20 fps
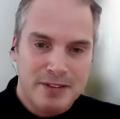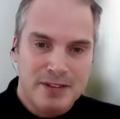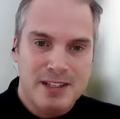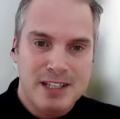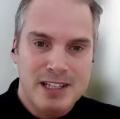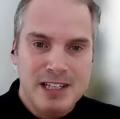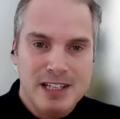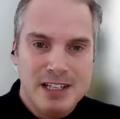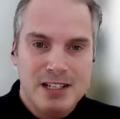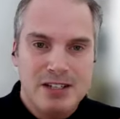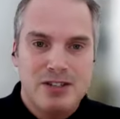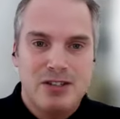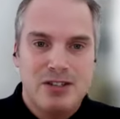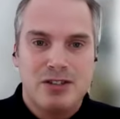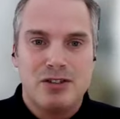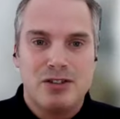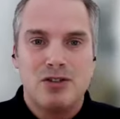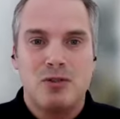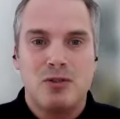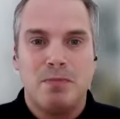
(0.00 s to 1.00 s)

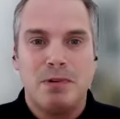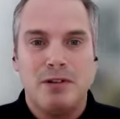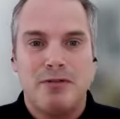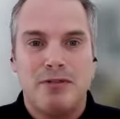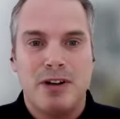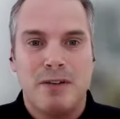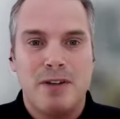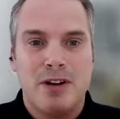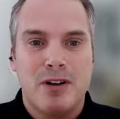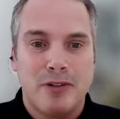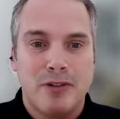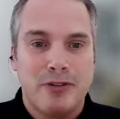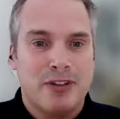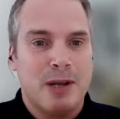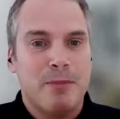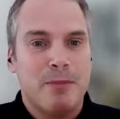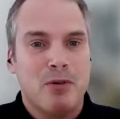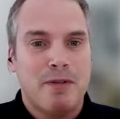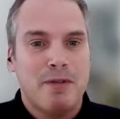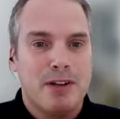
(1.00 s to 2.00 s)
these should be very
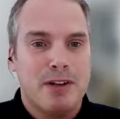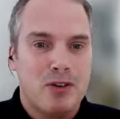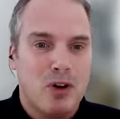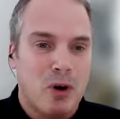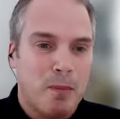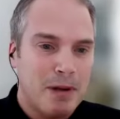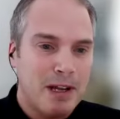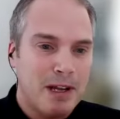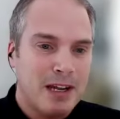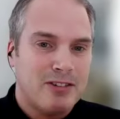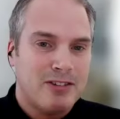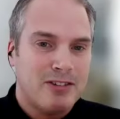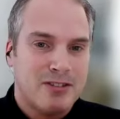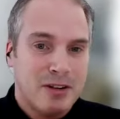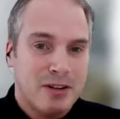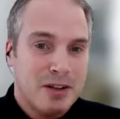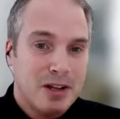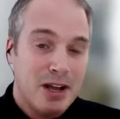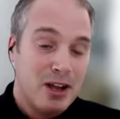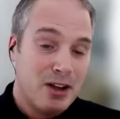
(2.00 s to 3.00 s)
contemporary
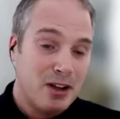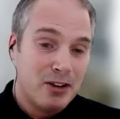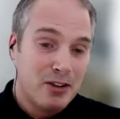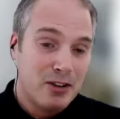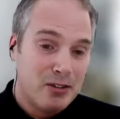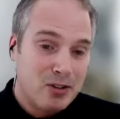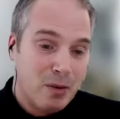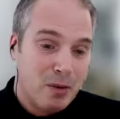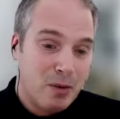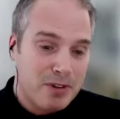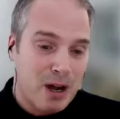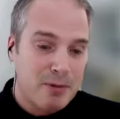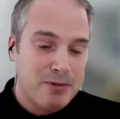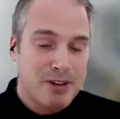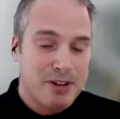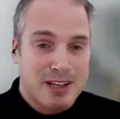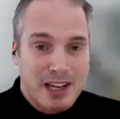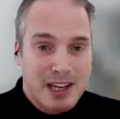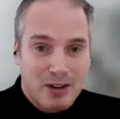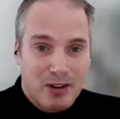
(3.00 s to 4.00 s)
topics. Sometimes
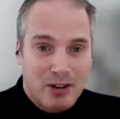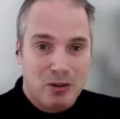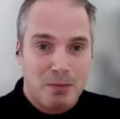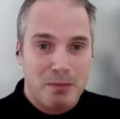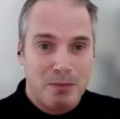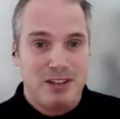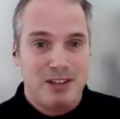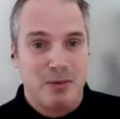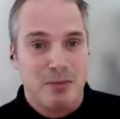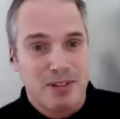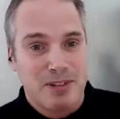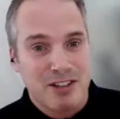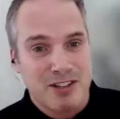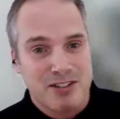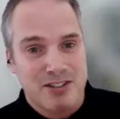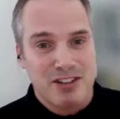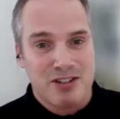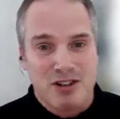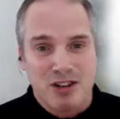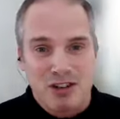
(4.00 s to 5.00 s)
it can also be some
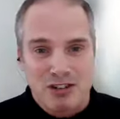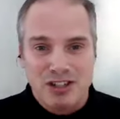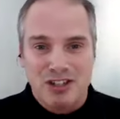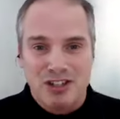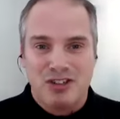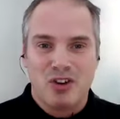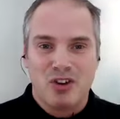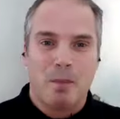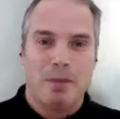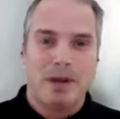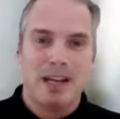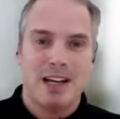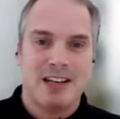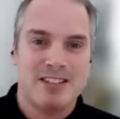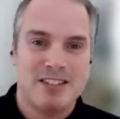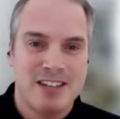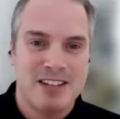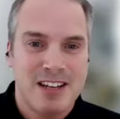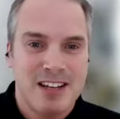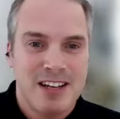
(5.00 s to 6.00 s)
discussion
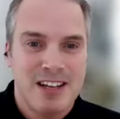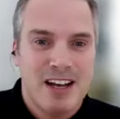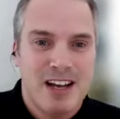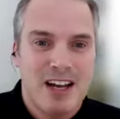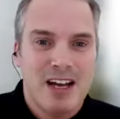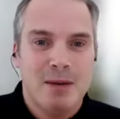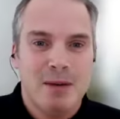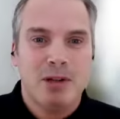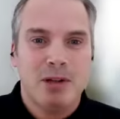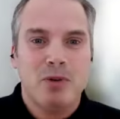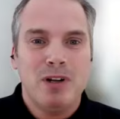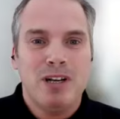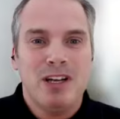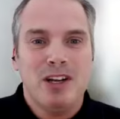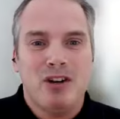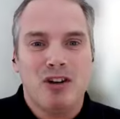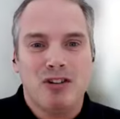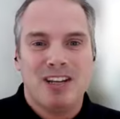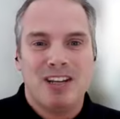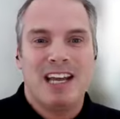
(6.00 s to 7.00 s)
topics, but really
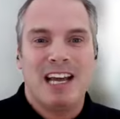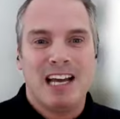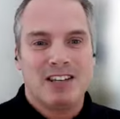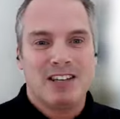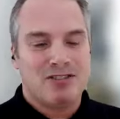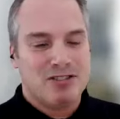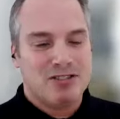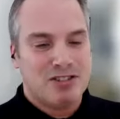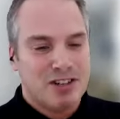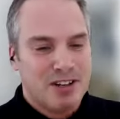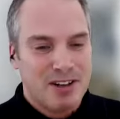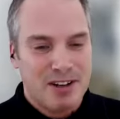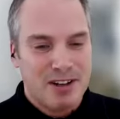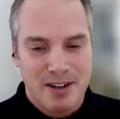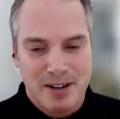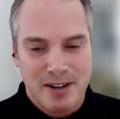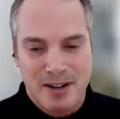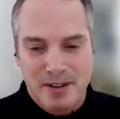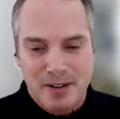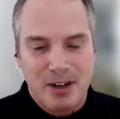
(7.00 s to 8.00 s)
cutting edge
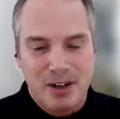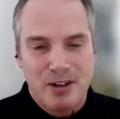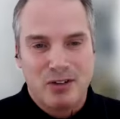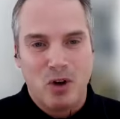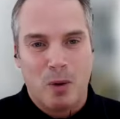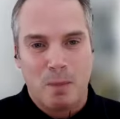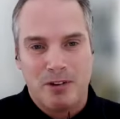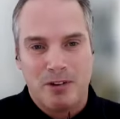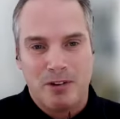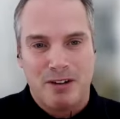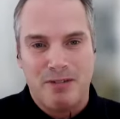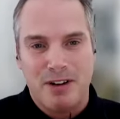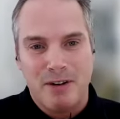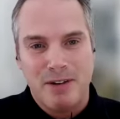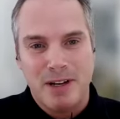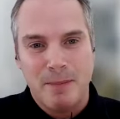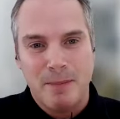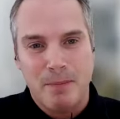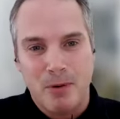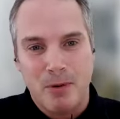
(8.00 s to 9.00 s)
topics are
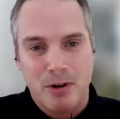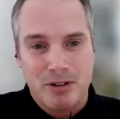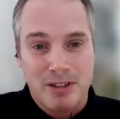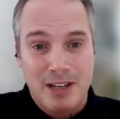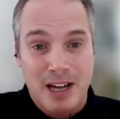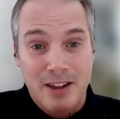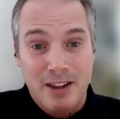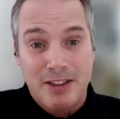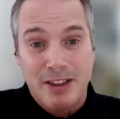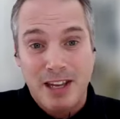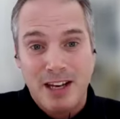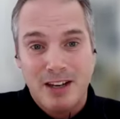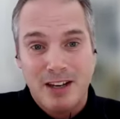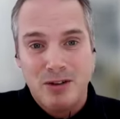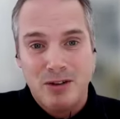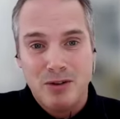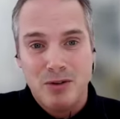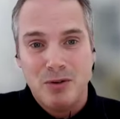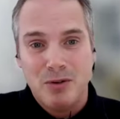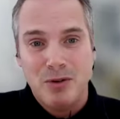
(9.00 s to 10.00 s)
very important, I think,
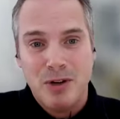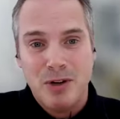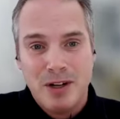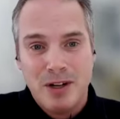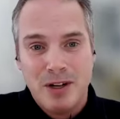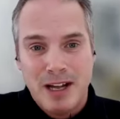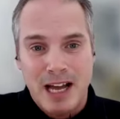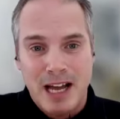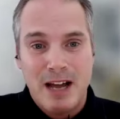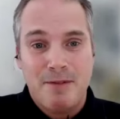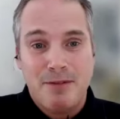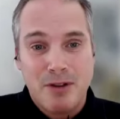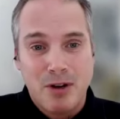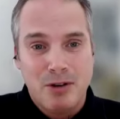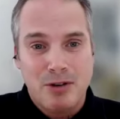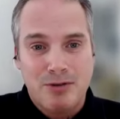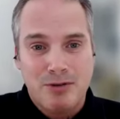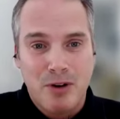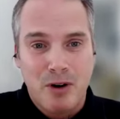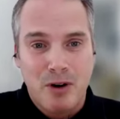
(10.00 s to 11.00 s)
to have
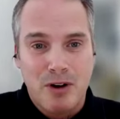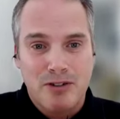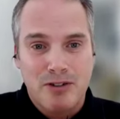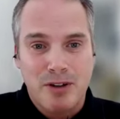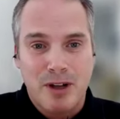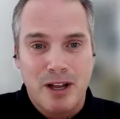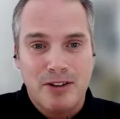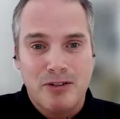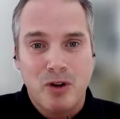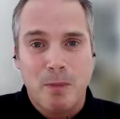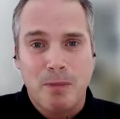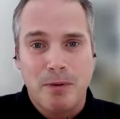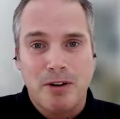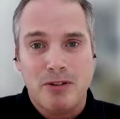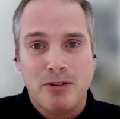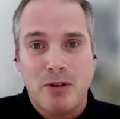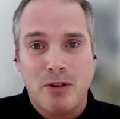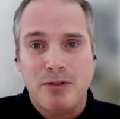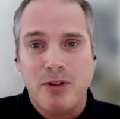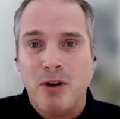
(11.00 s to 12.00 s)
those focus as
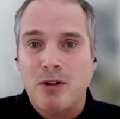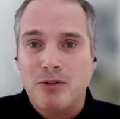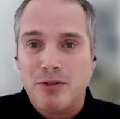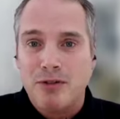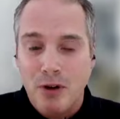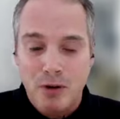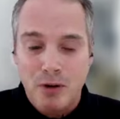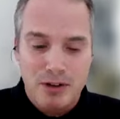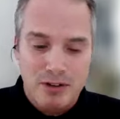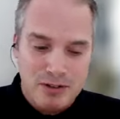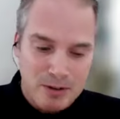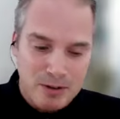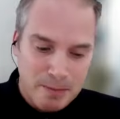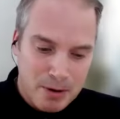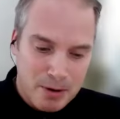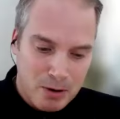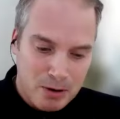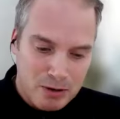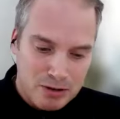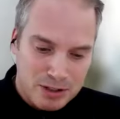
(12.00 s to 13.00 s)
topics of those focus
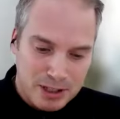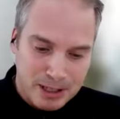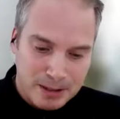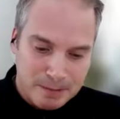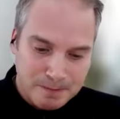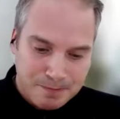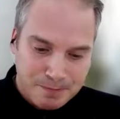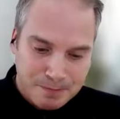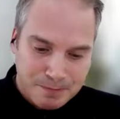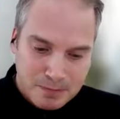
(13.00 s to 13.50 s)
symposia.